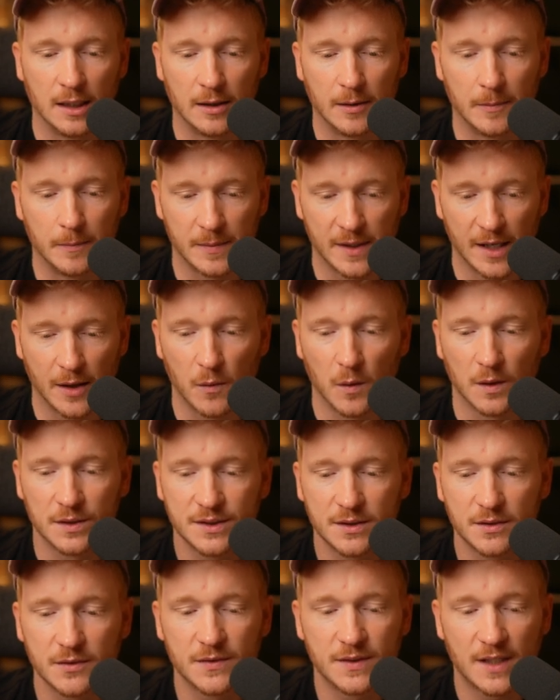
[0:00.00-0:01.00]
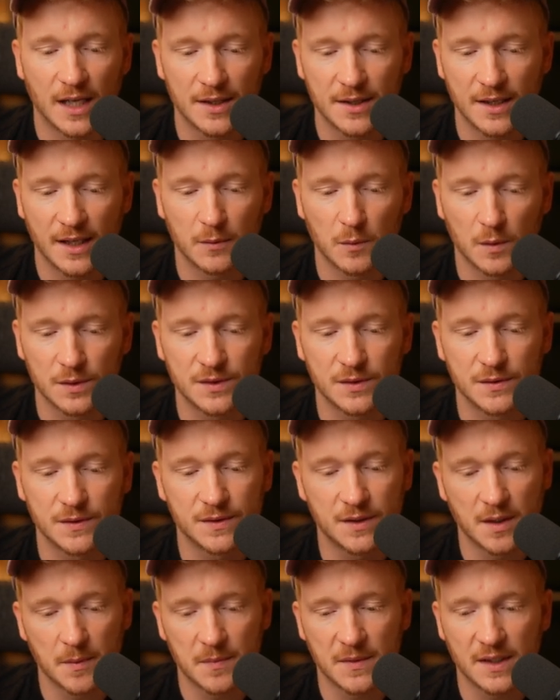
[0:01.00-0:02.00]
Once you've done that, once you
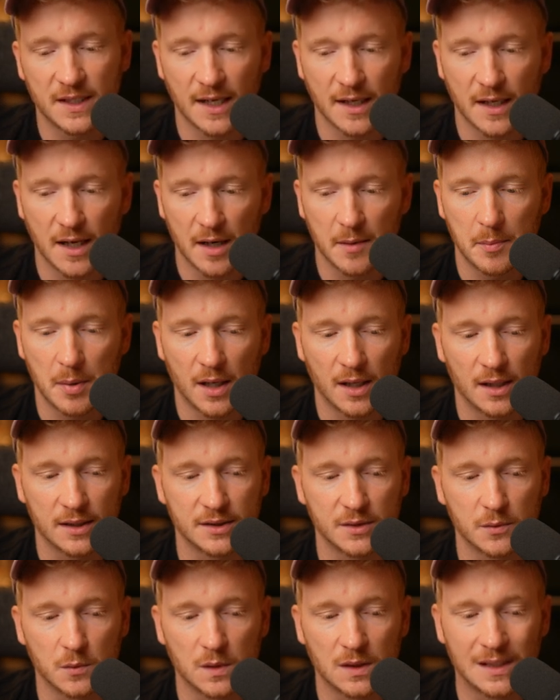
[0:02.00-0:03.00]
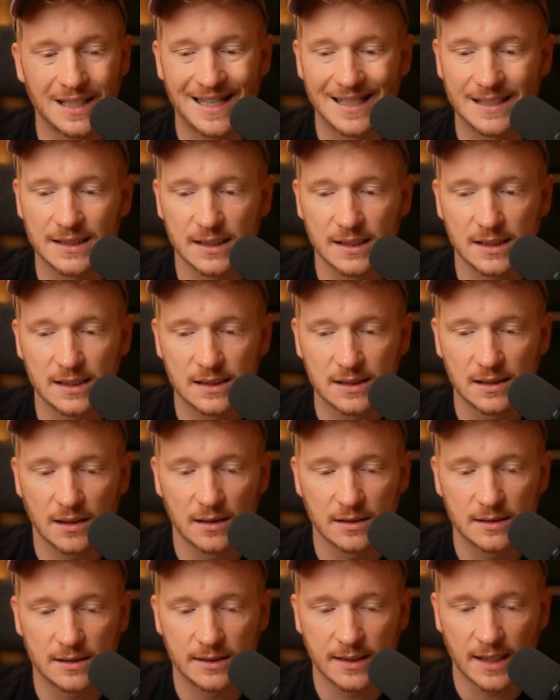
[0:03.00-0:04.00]
skip the AI part, you will land inside the